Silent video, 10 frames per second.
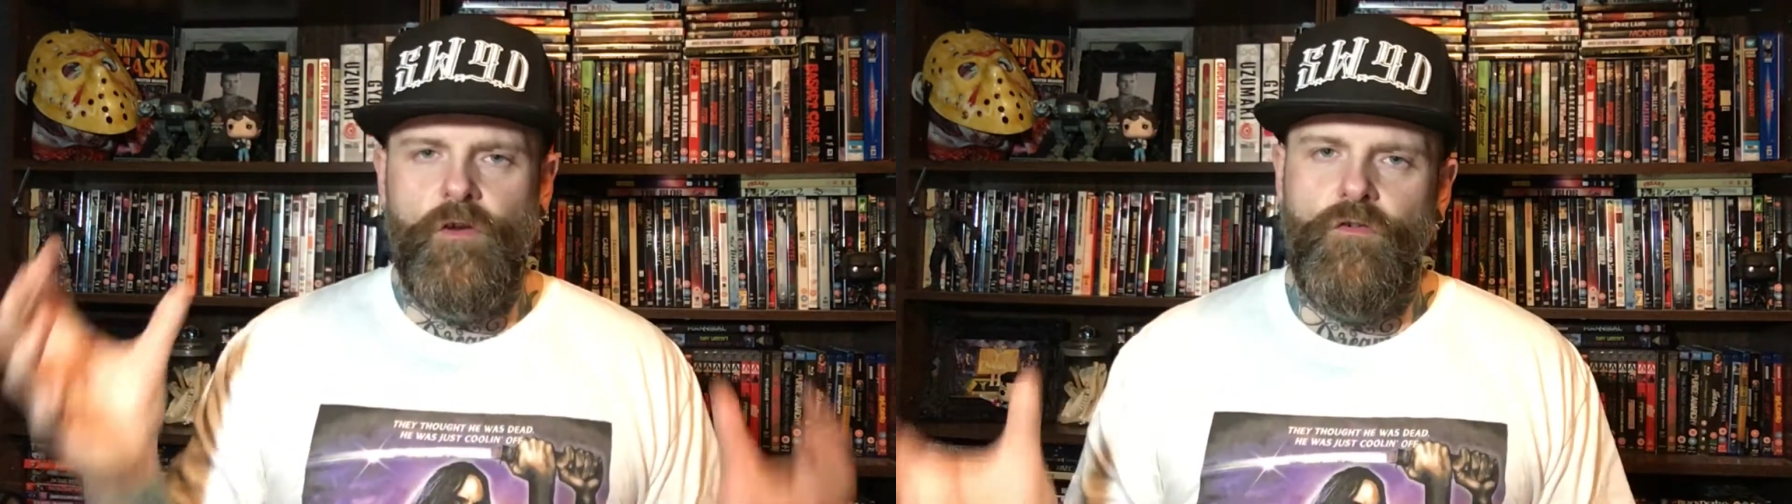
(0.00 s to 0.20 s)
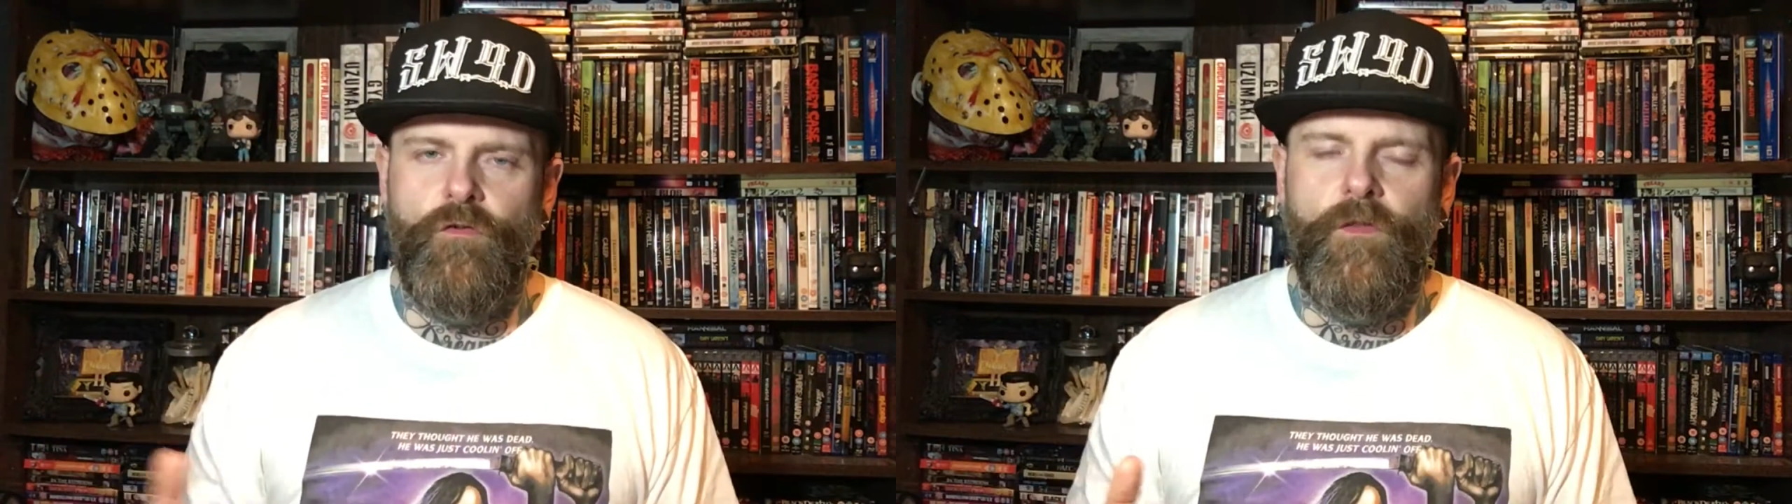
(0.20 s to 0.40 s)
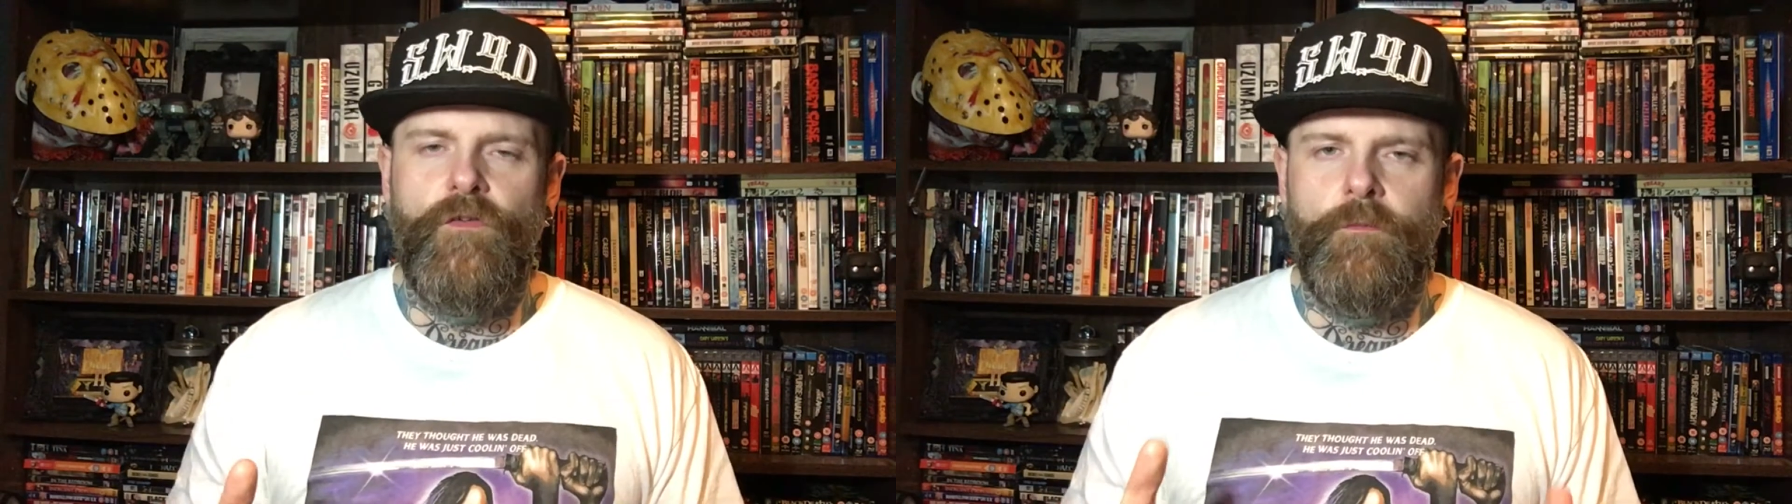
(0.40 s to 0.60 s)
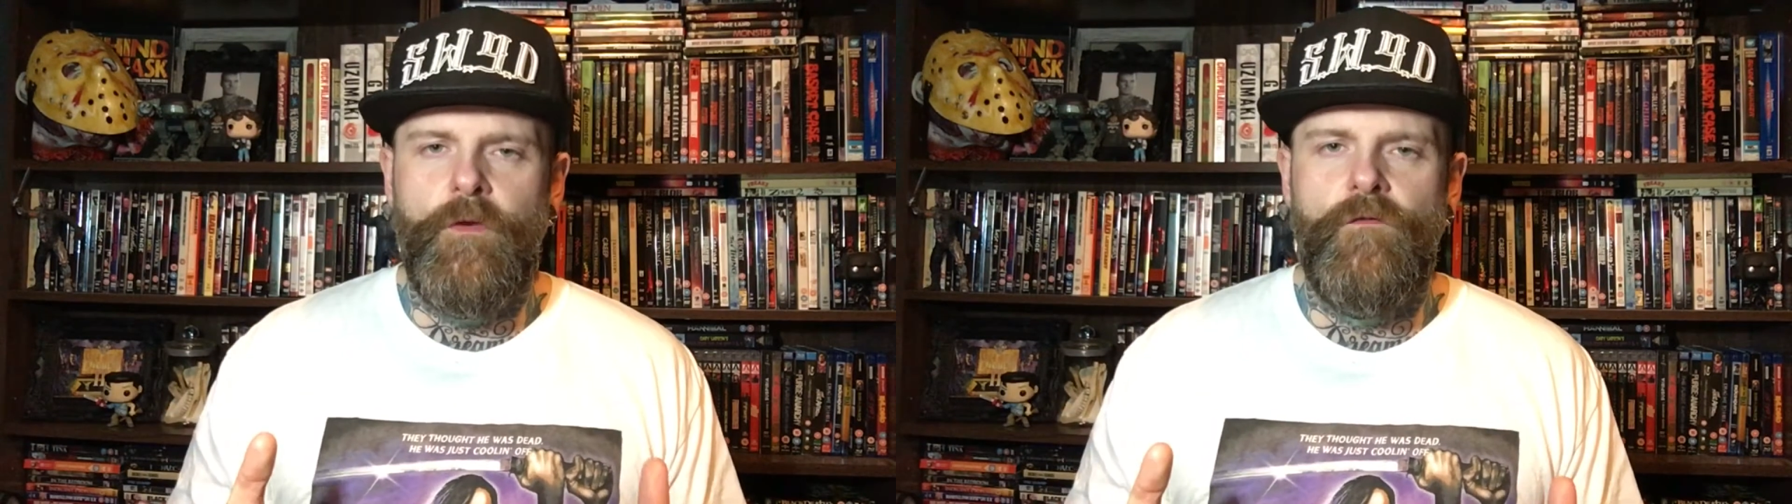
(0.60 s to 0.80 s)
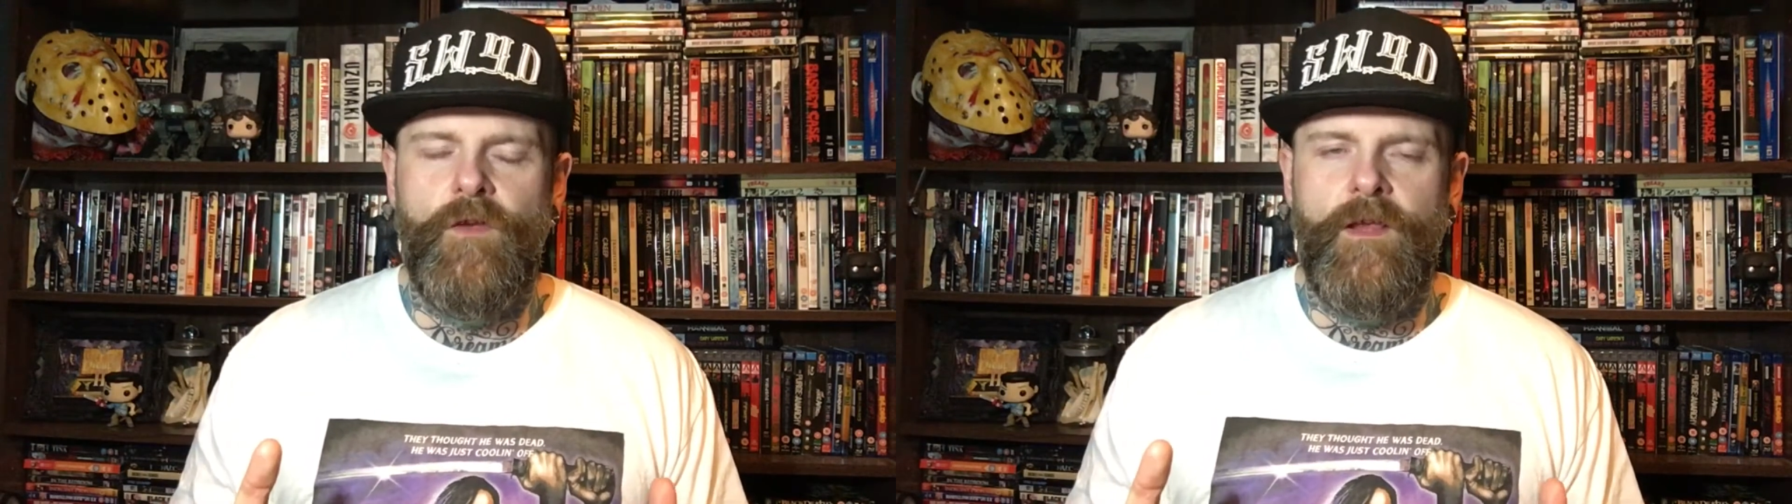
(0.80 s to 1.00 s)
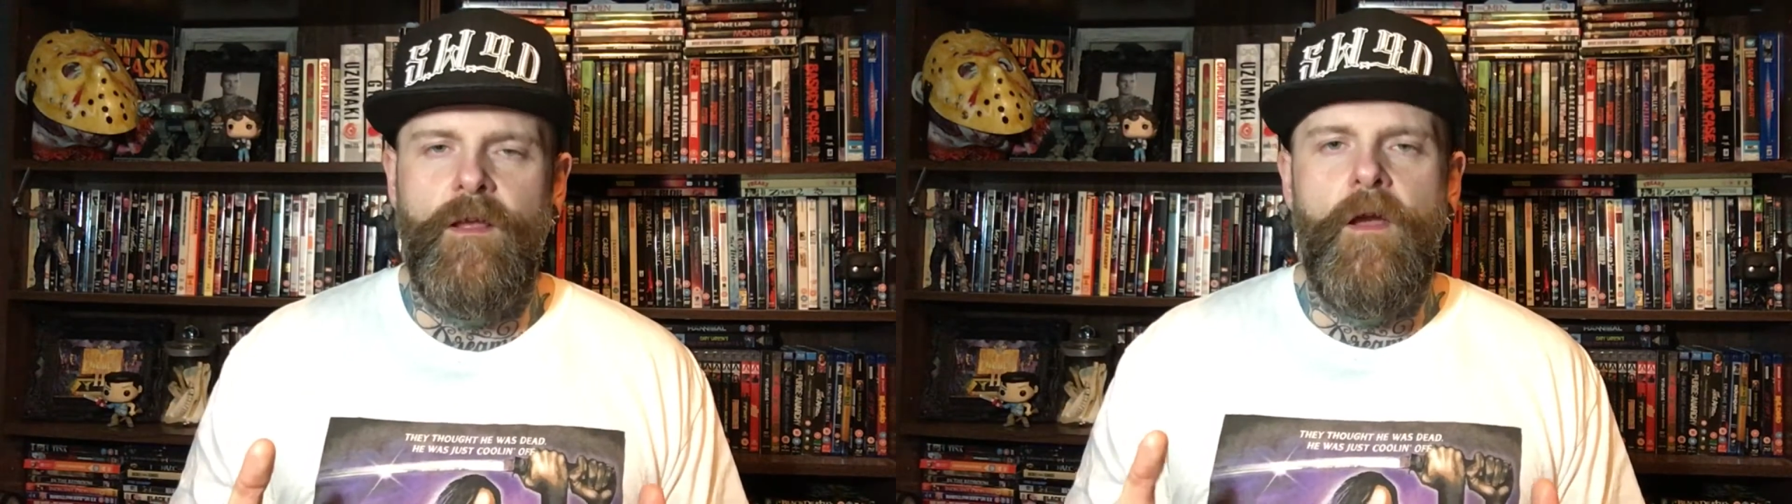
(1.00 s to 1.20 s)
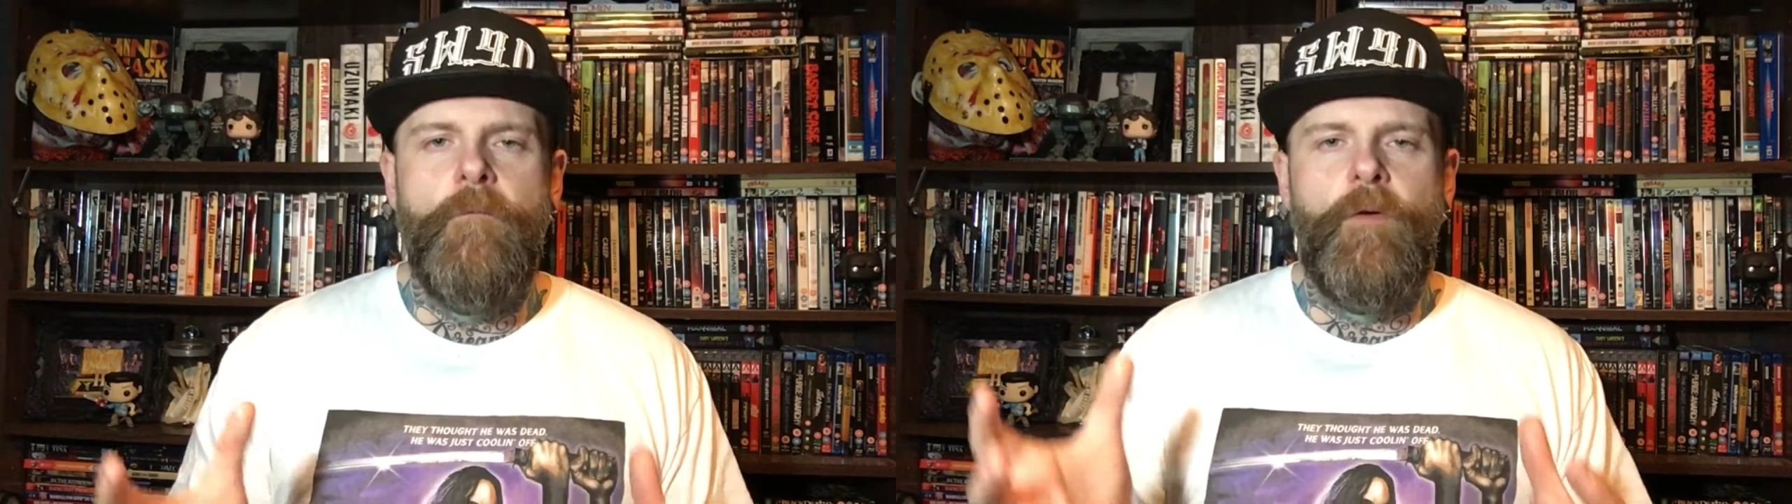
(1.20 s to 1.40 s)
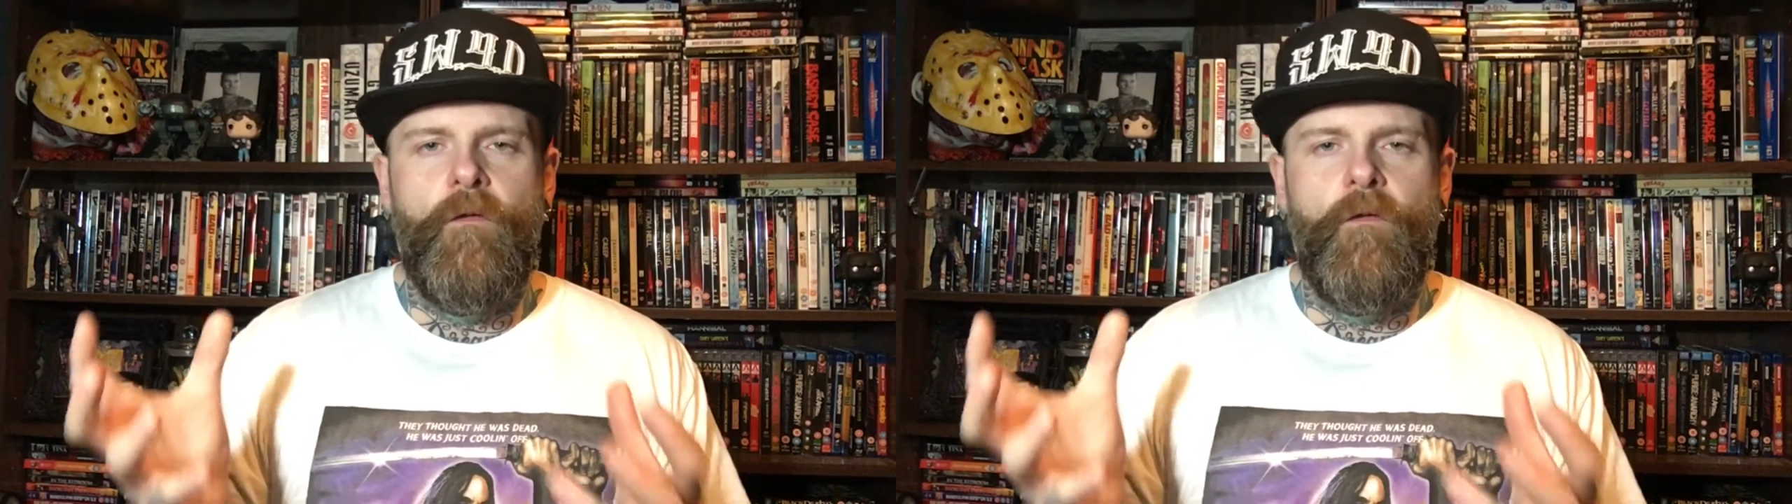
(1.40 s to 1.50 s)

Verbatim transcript: structure of this movie,